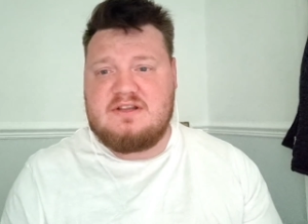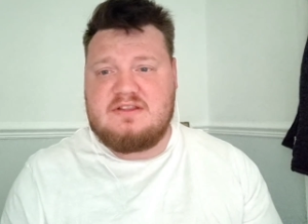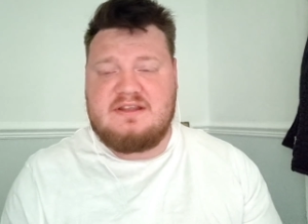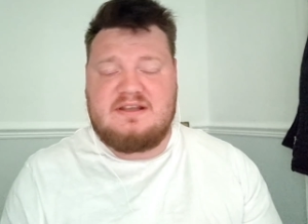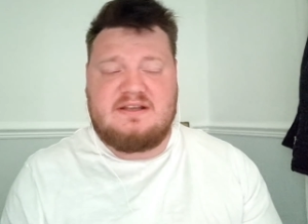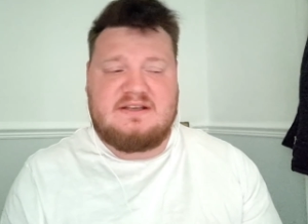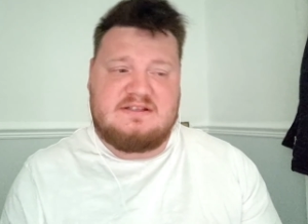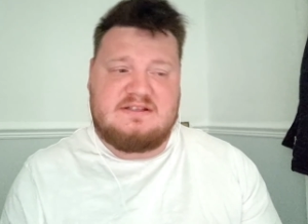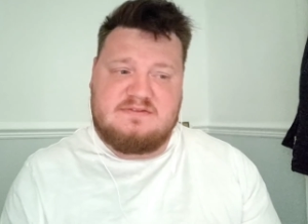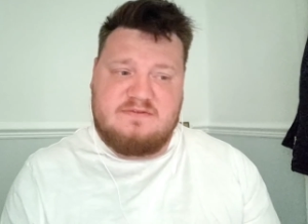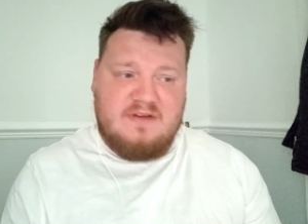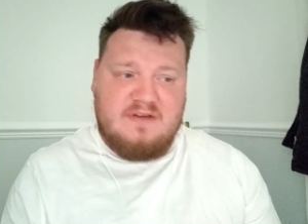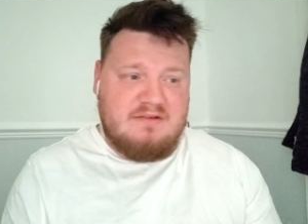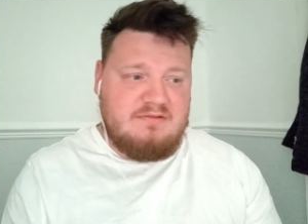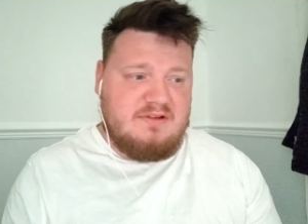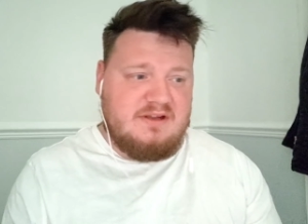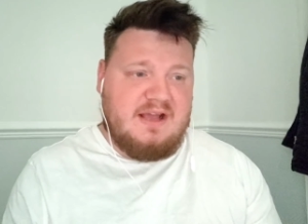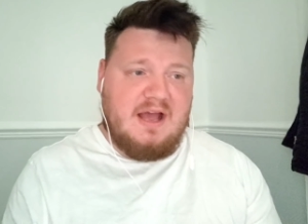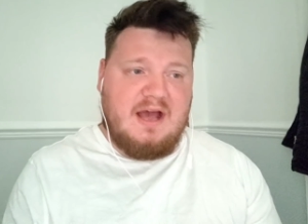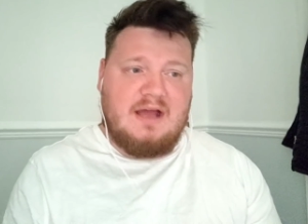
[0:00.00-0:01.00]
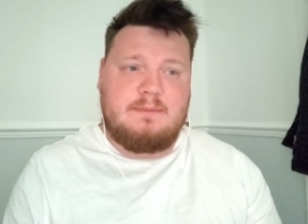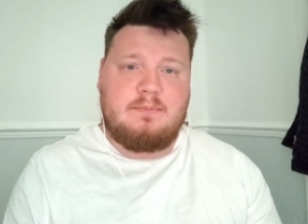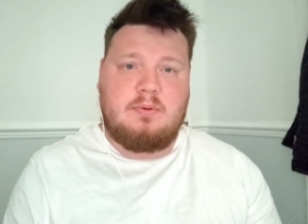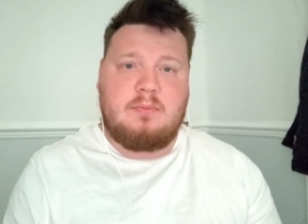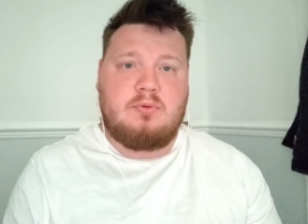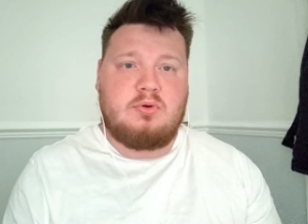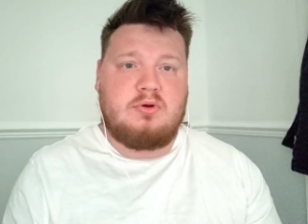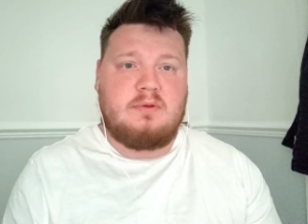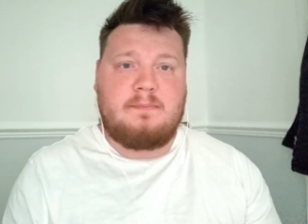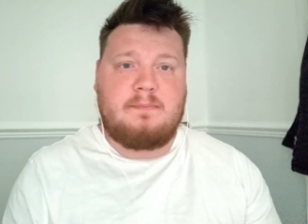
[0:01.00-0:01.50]
I think he's very
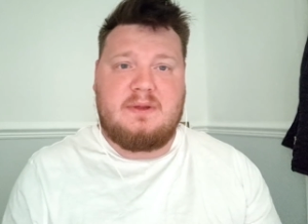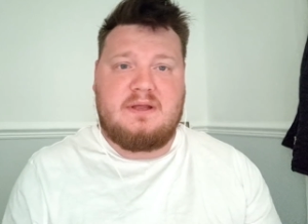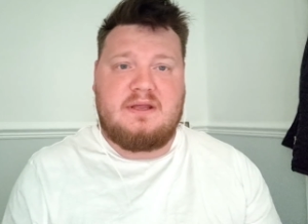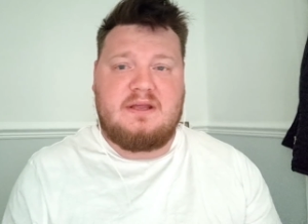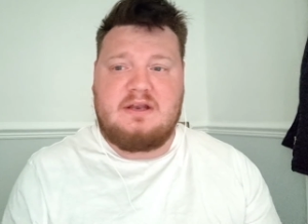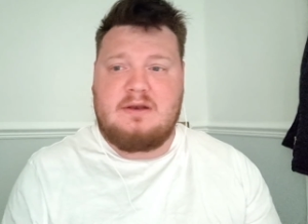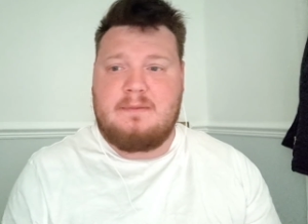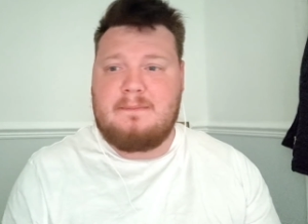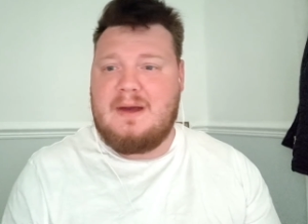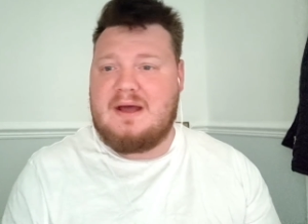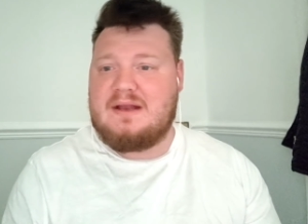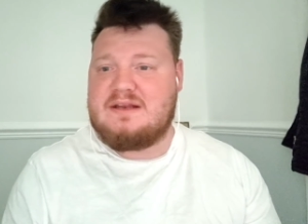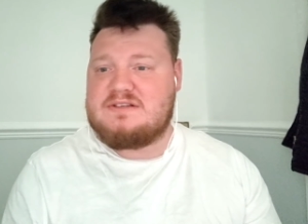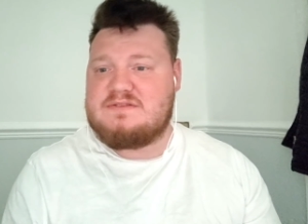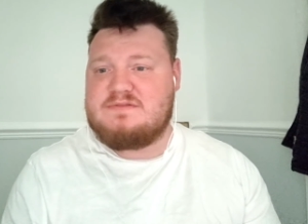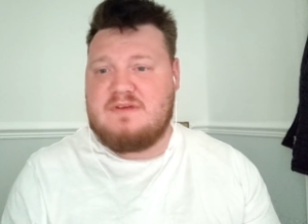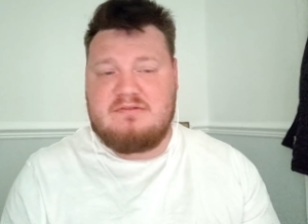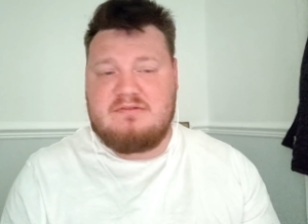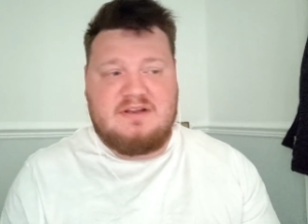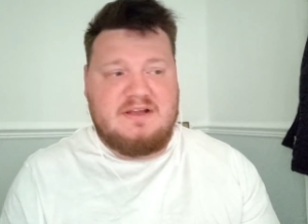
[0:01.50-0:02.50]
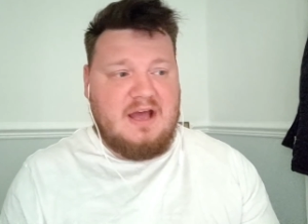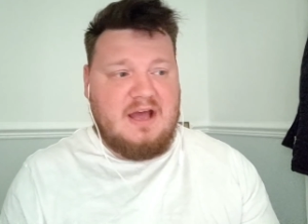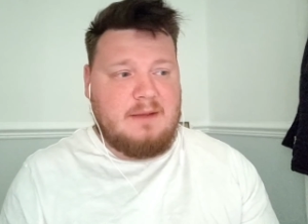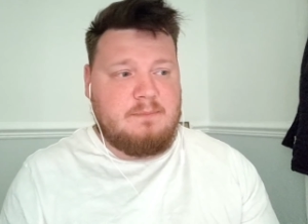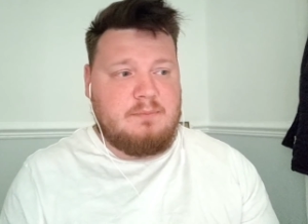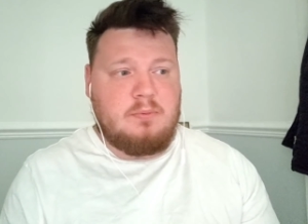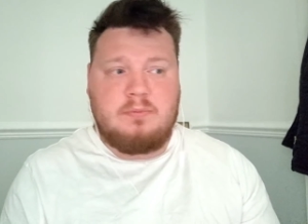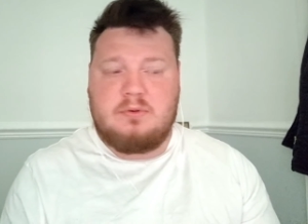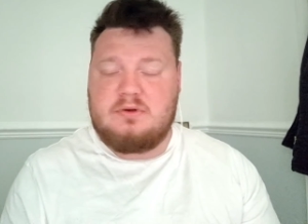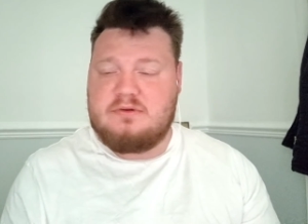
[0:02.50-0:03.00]
capable of beating a man, he's very
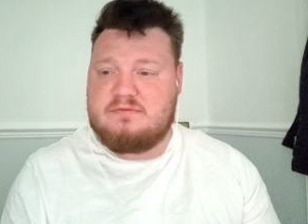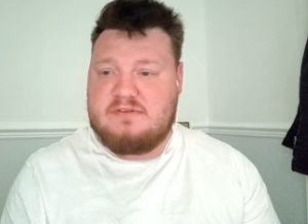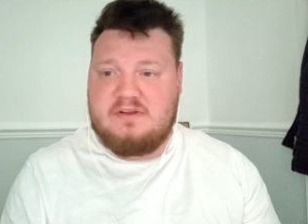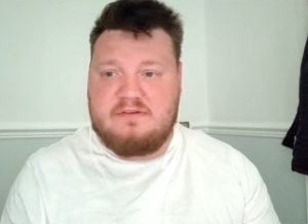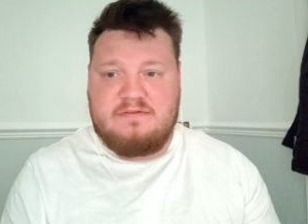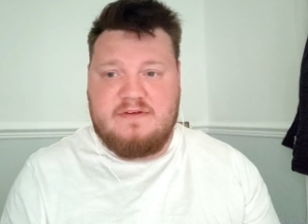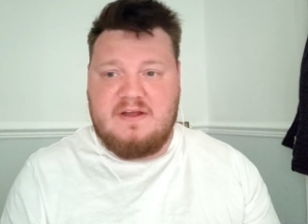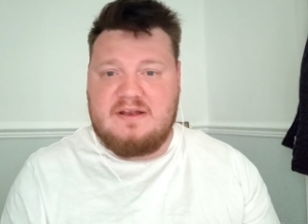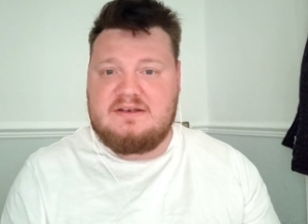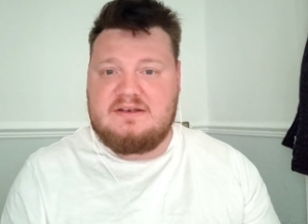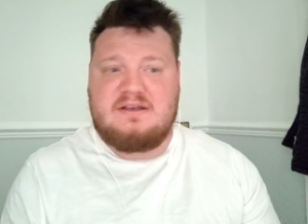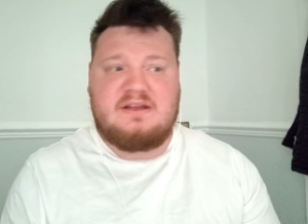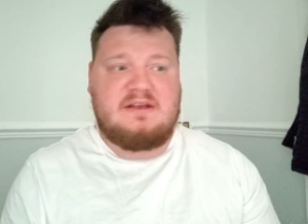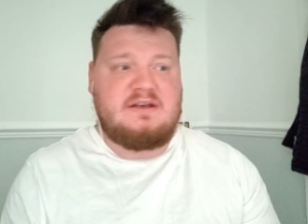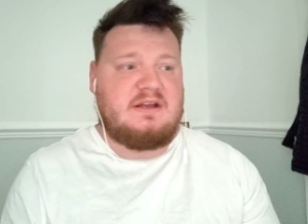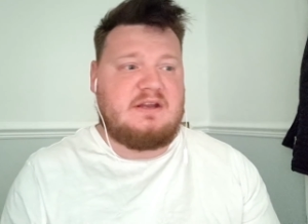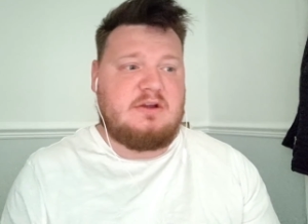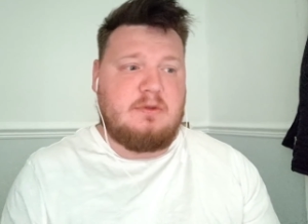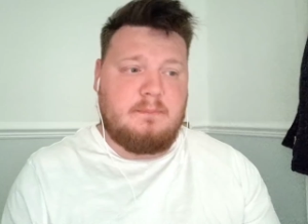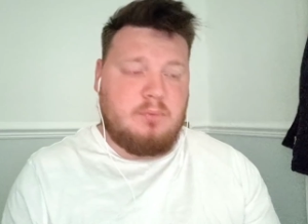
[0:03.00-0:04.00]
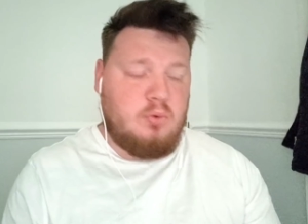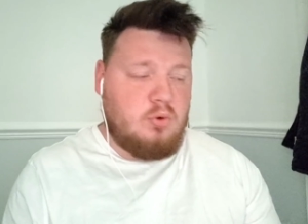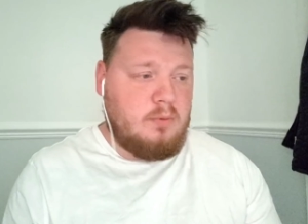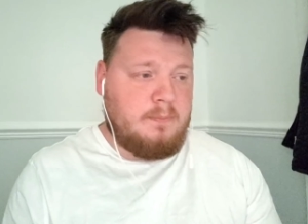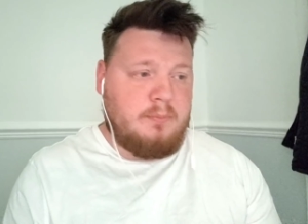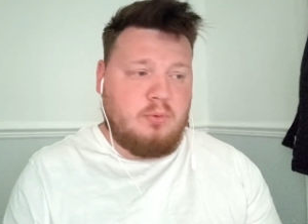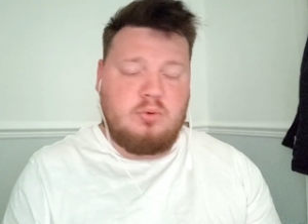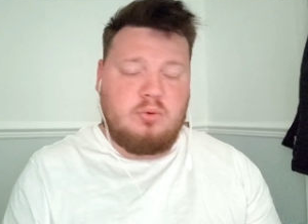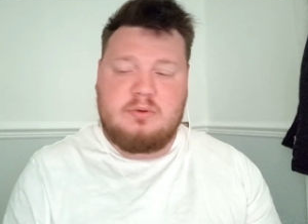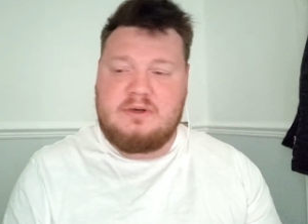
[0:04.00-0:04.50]
capable of defending, he can put a
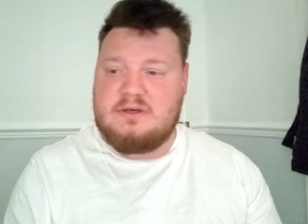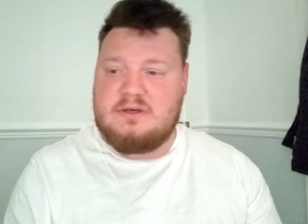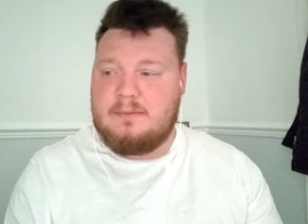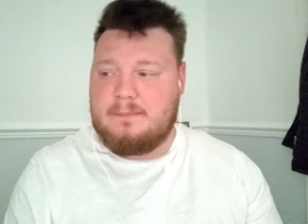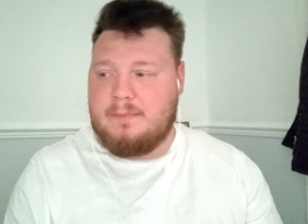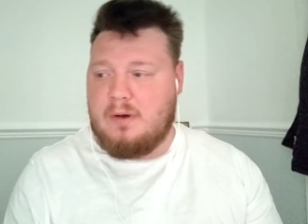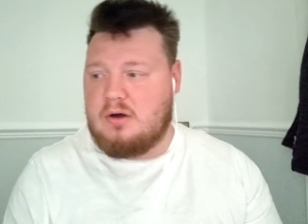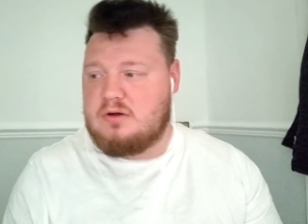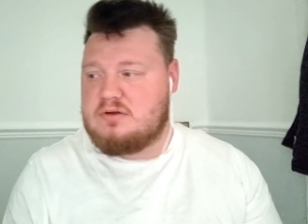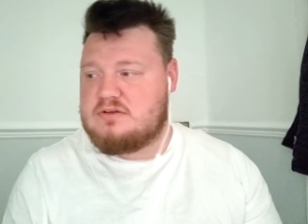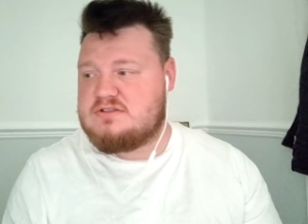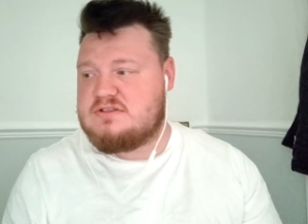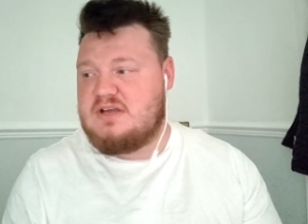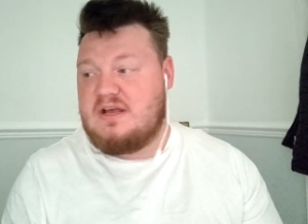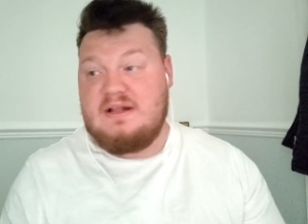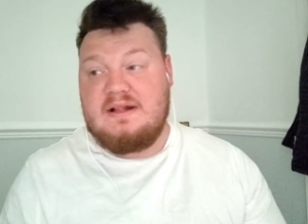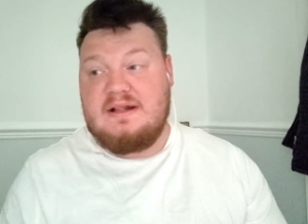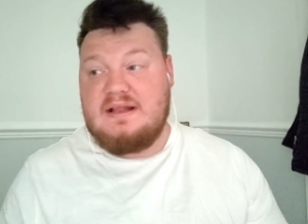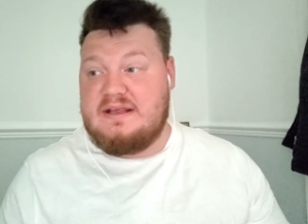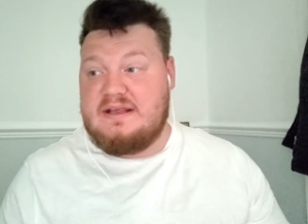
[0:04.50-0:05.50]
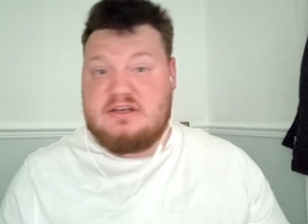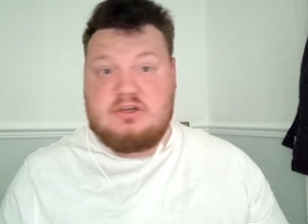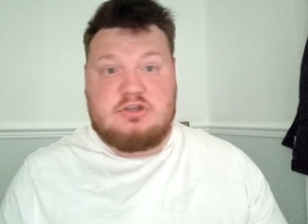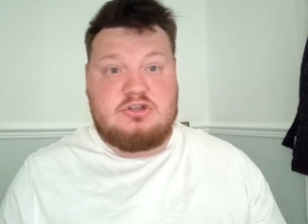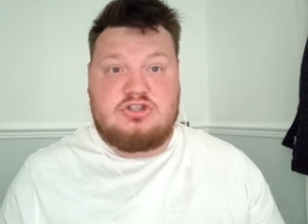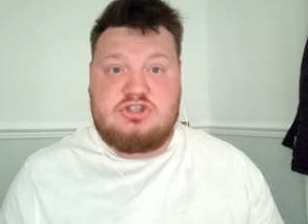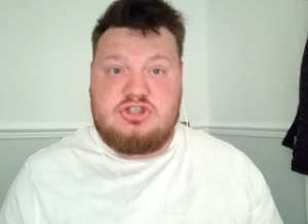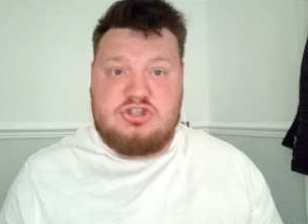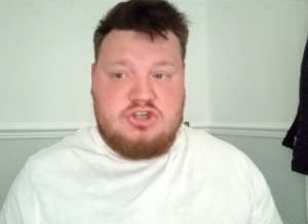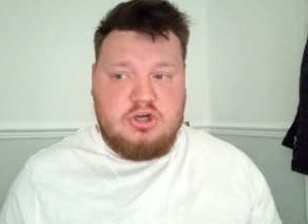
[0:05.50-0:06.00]
ball in the box, he
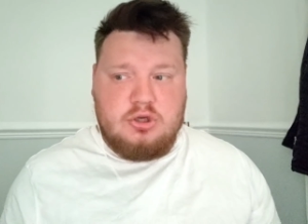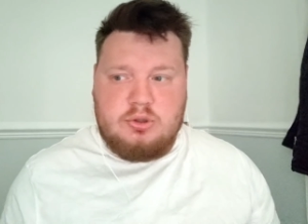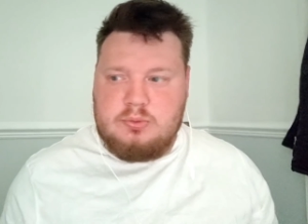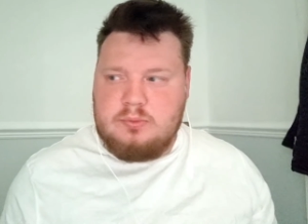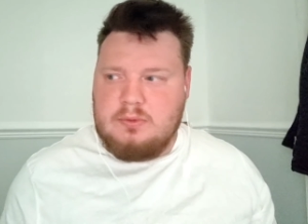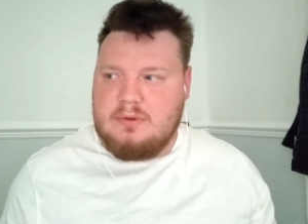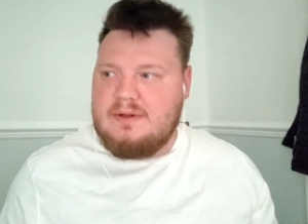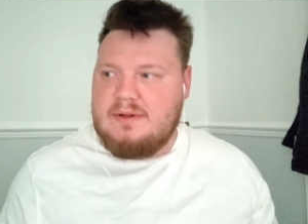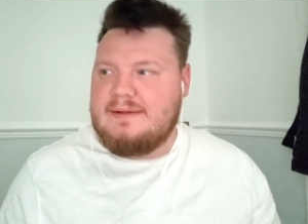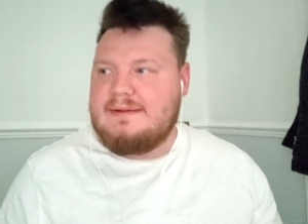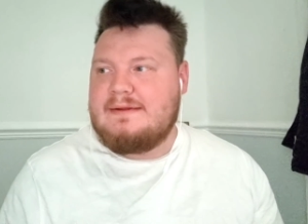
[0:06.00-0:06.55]
can shoot.